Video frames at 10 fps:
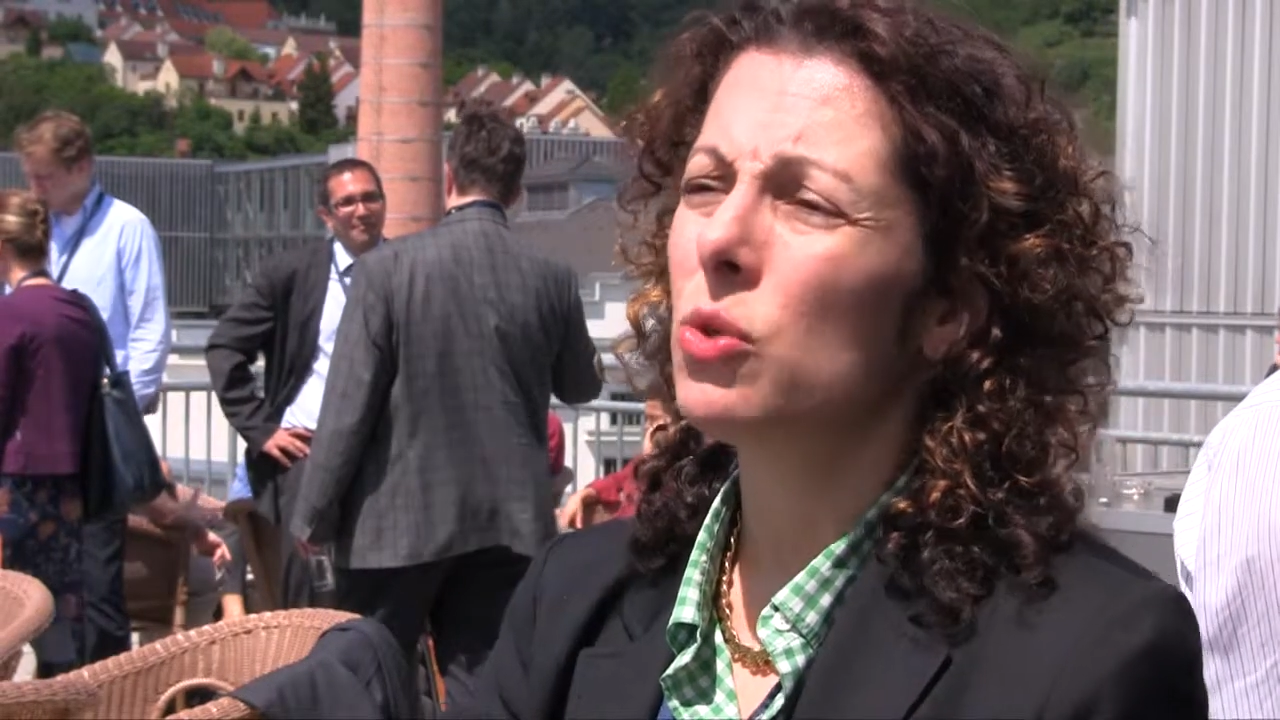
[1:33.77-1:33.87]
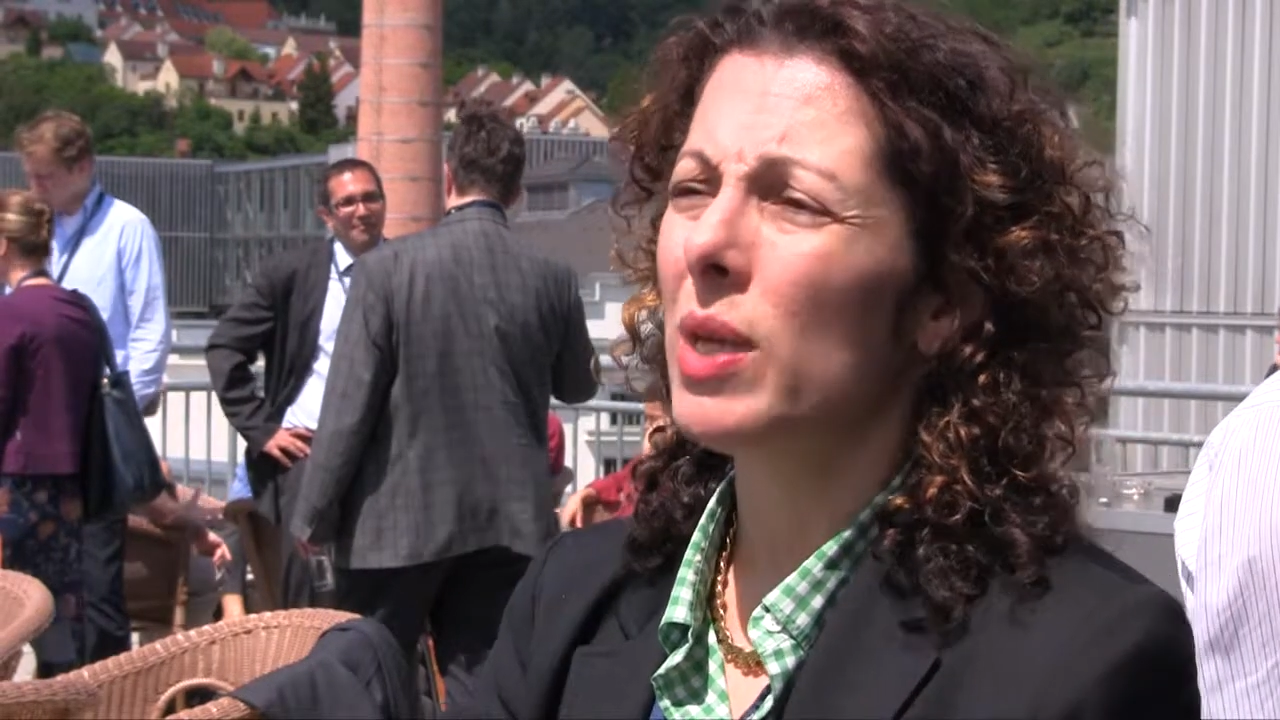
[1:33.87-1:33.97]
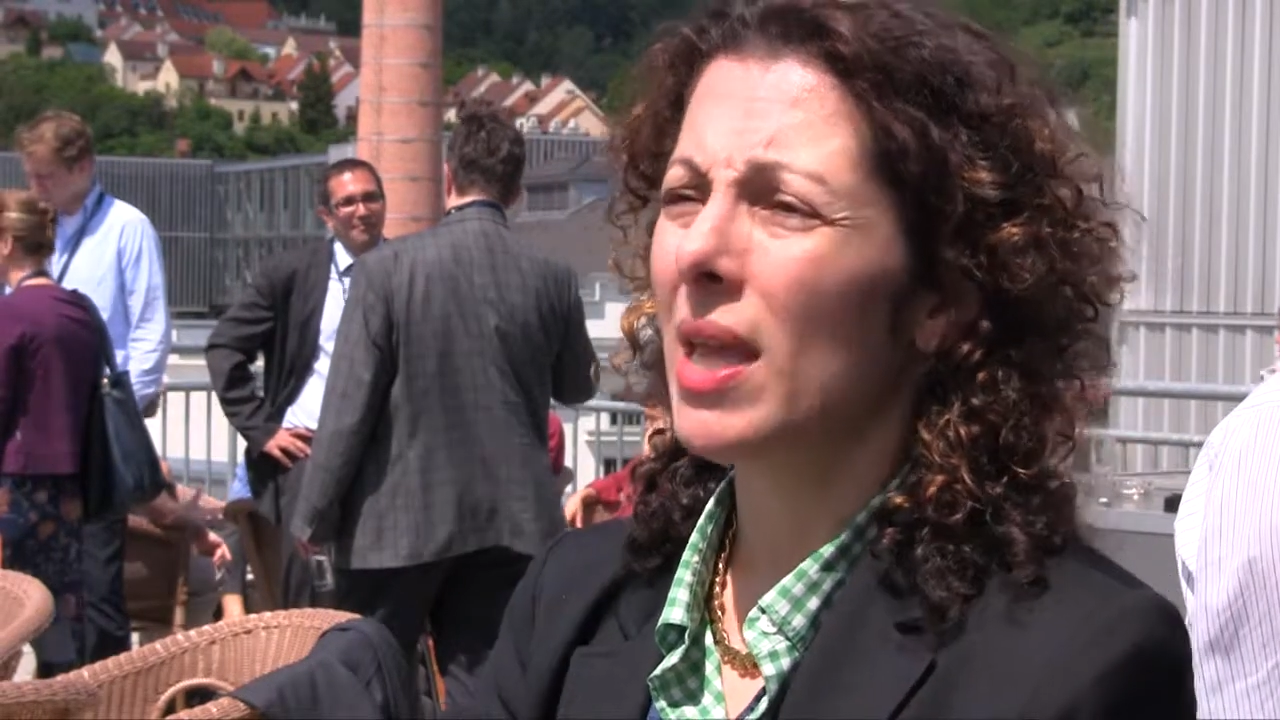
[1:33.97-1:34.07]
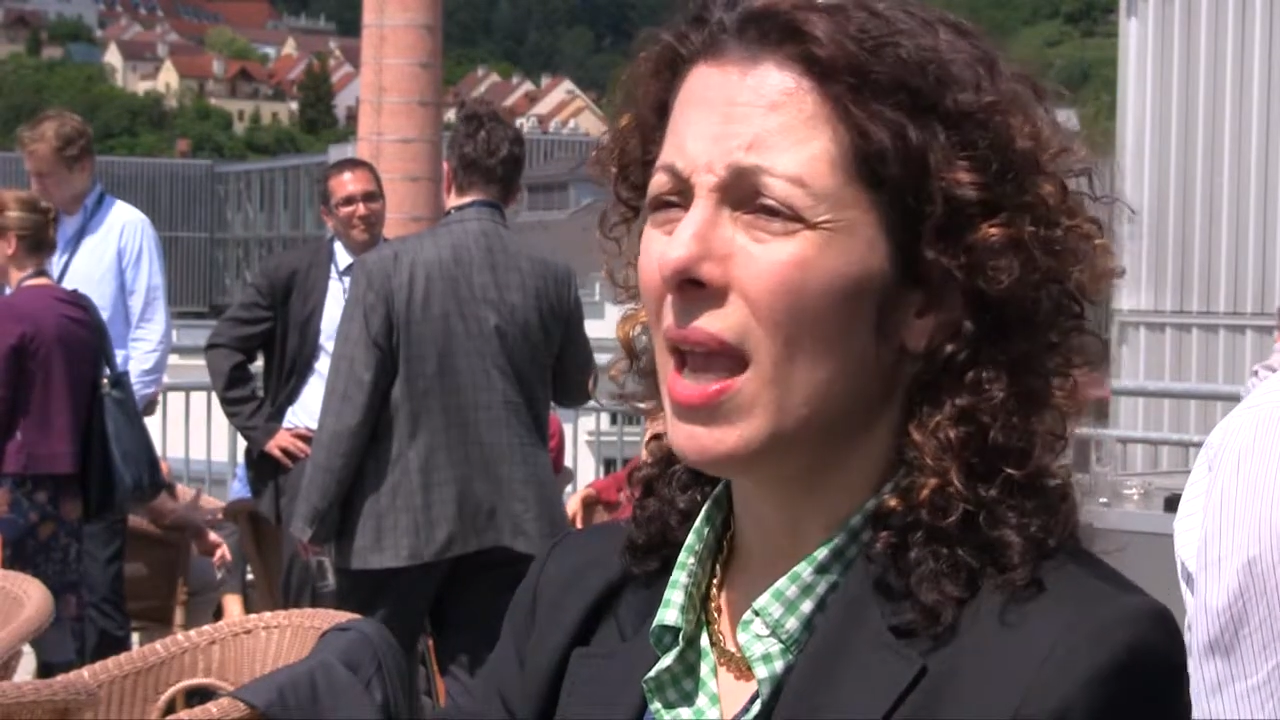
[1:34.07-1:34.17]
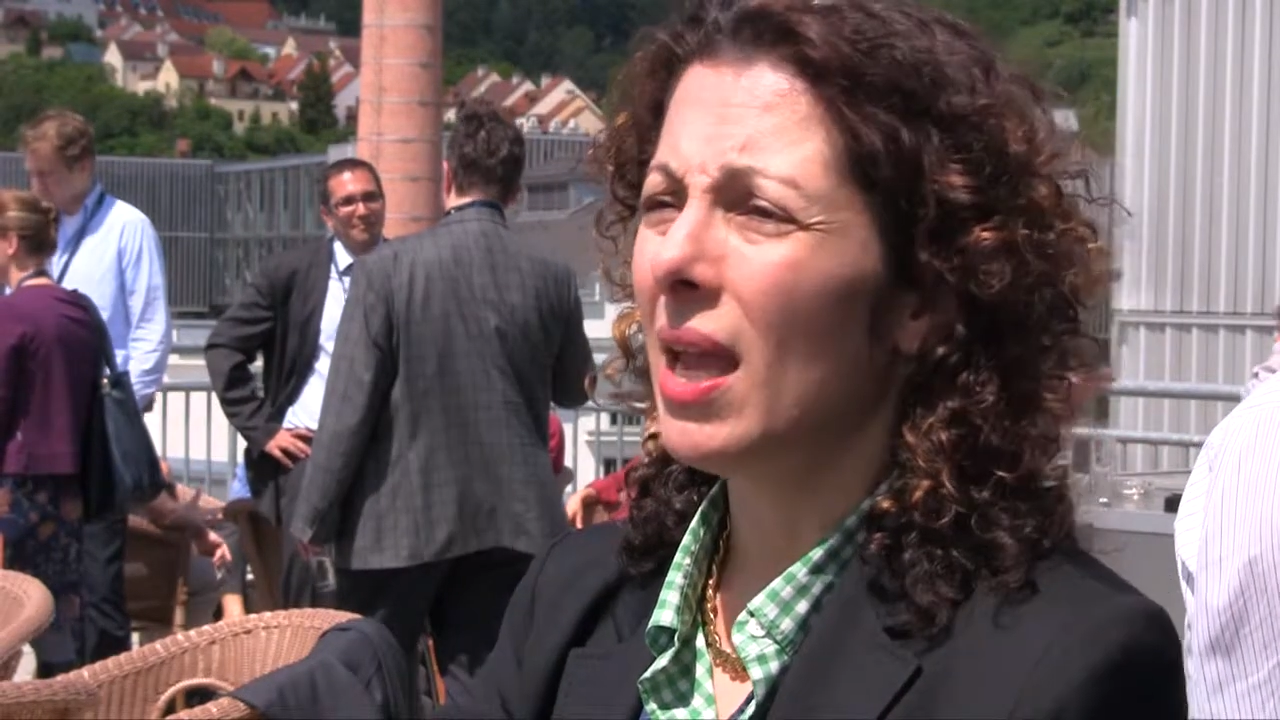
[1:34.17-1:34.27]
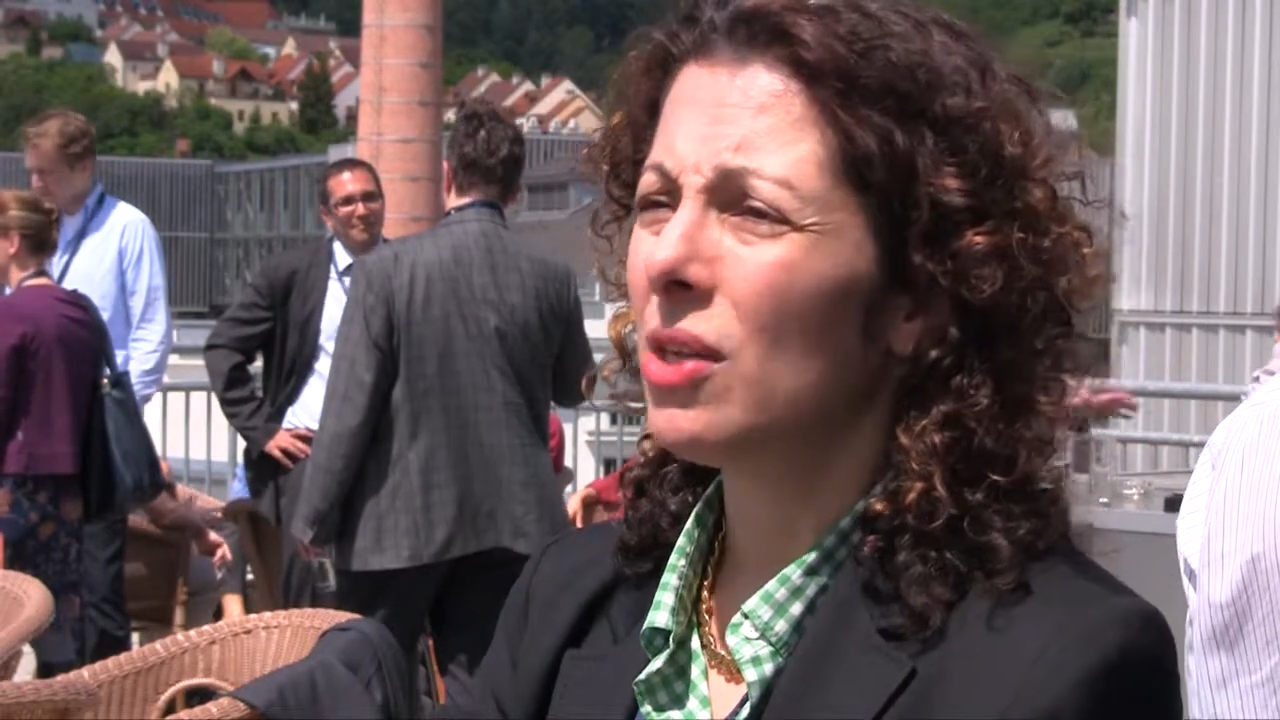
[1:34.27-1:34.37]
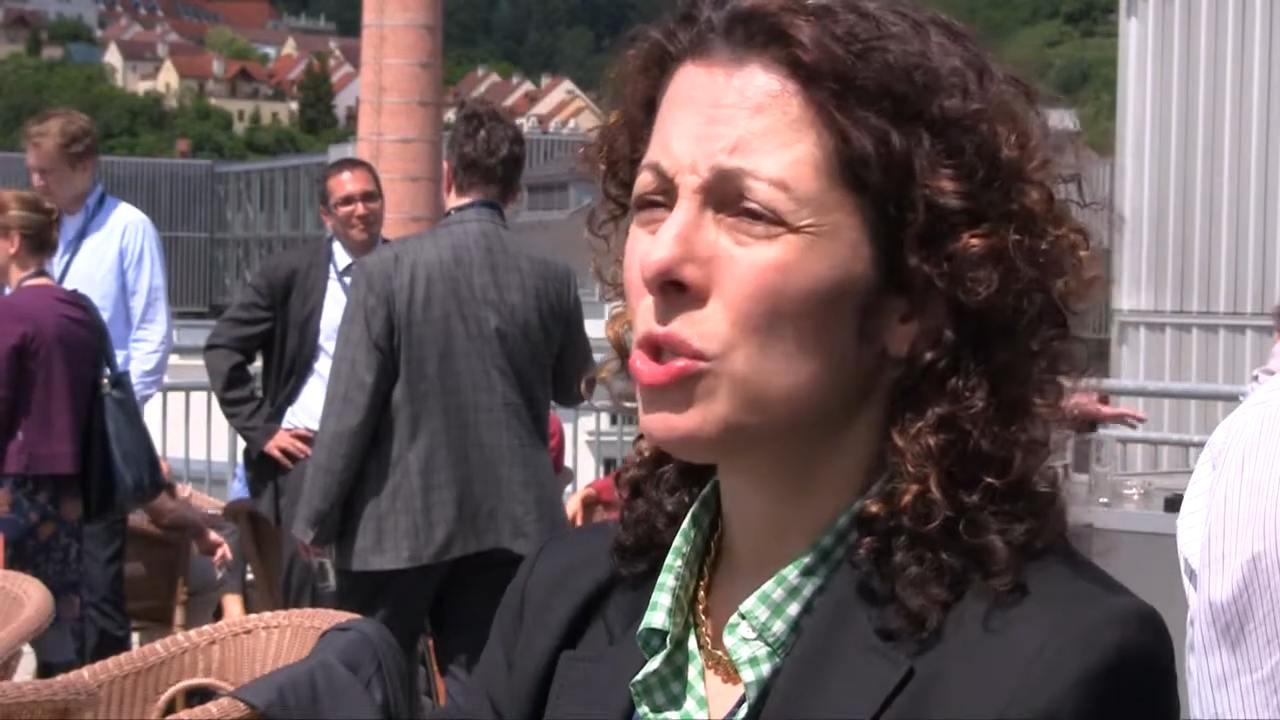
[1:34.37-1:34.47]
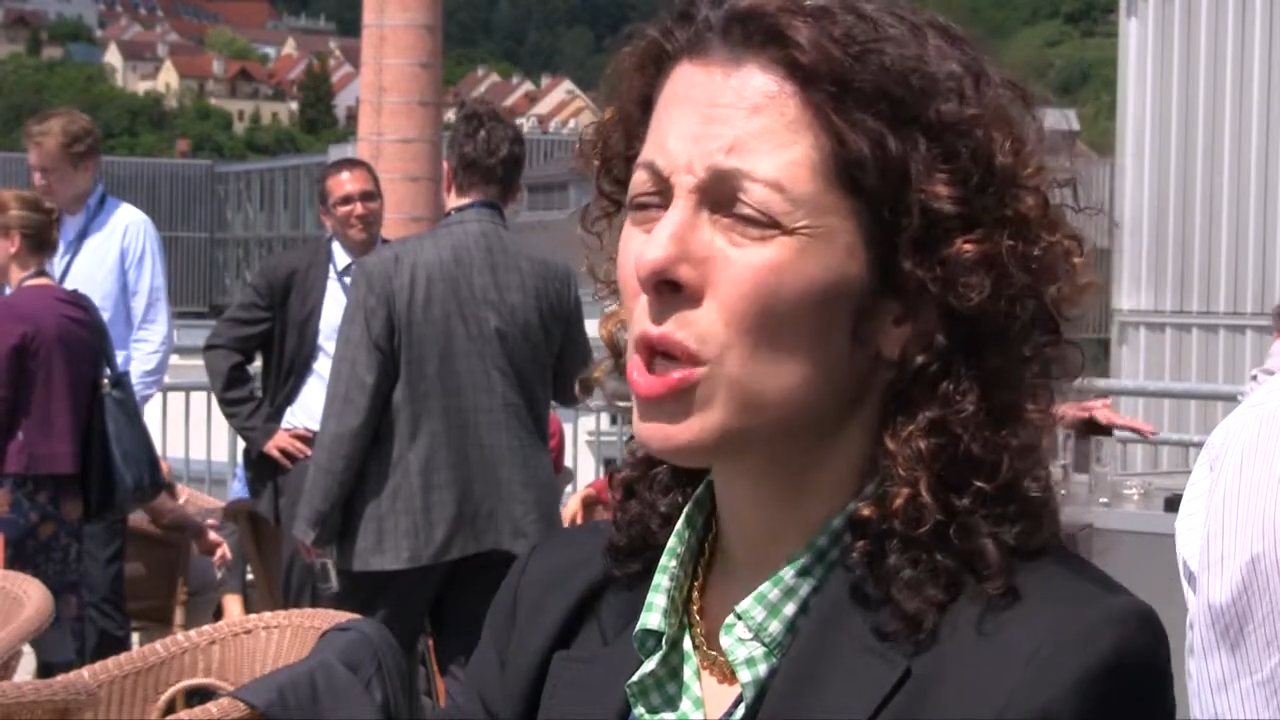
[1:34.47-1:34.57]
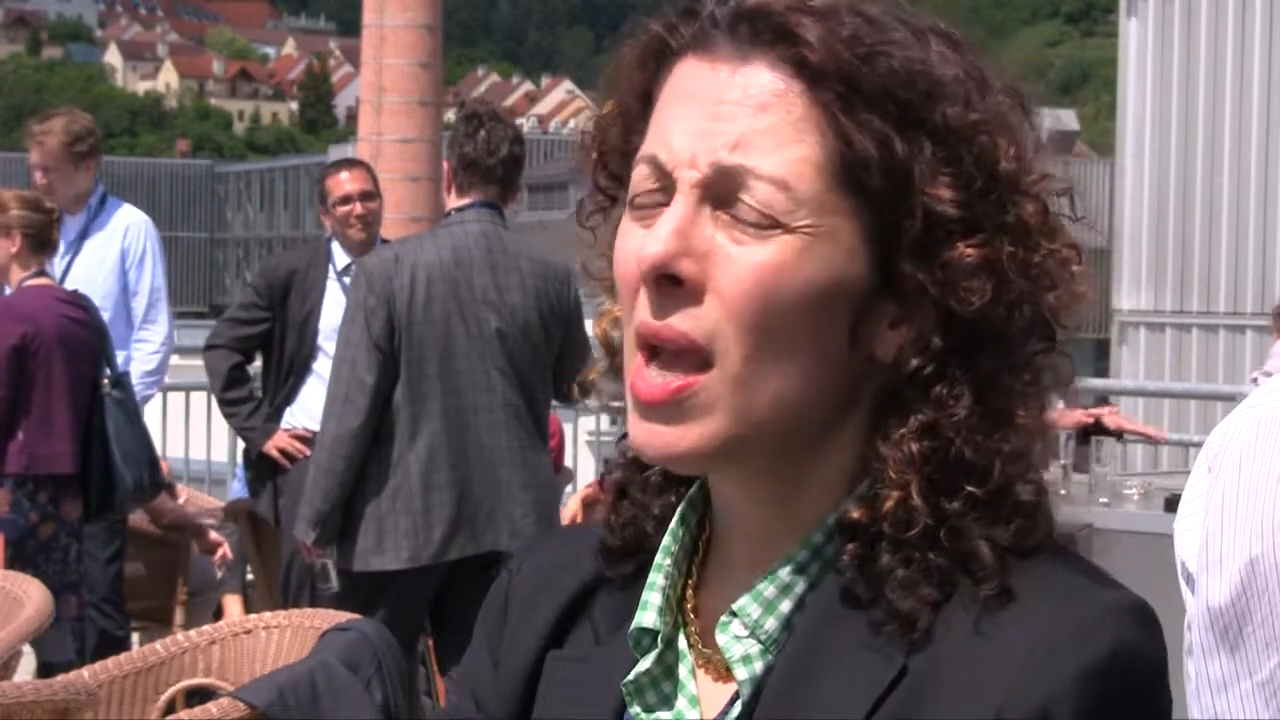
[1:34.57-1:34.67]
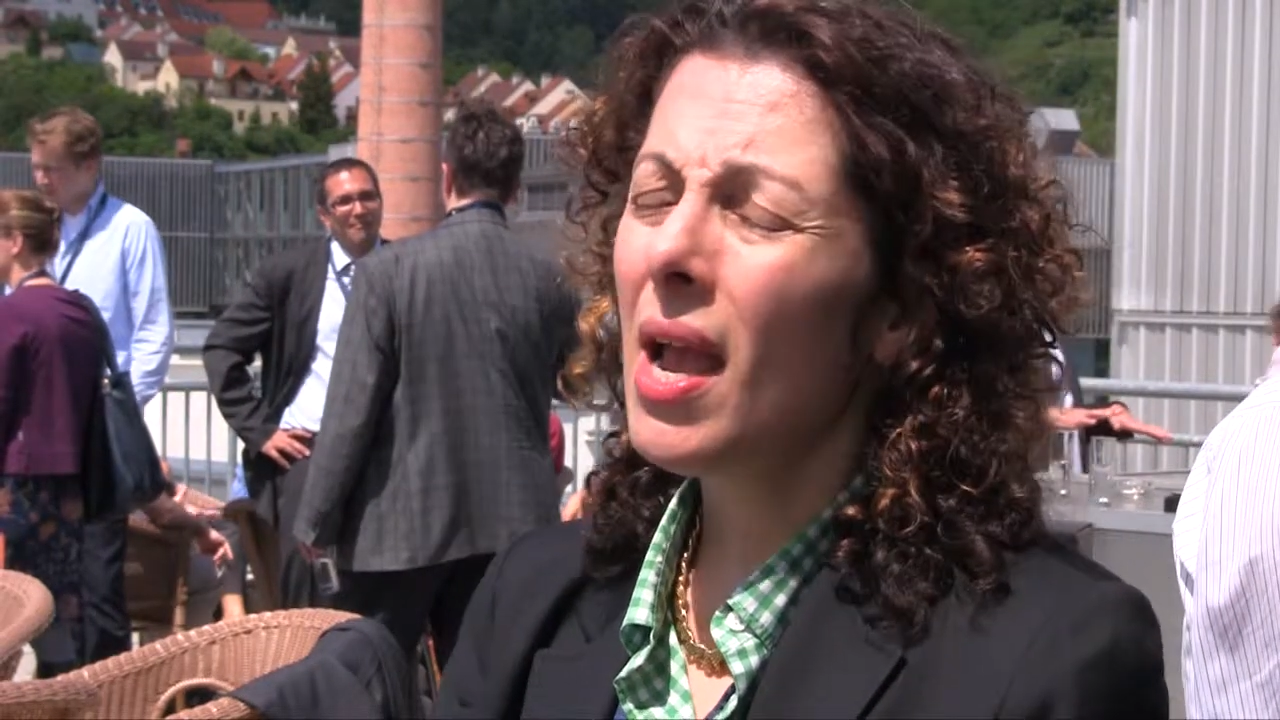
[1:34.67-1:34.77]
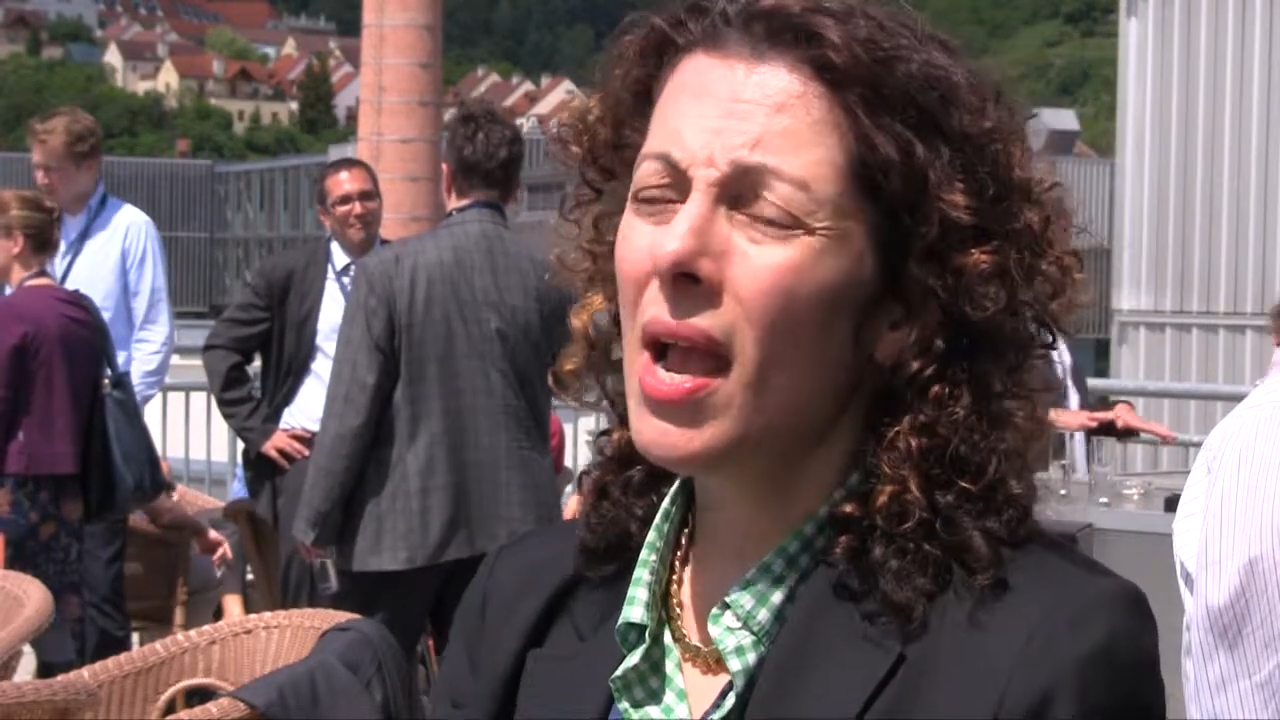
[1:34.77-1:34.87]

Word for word: to engage.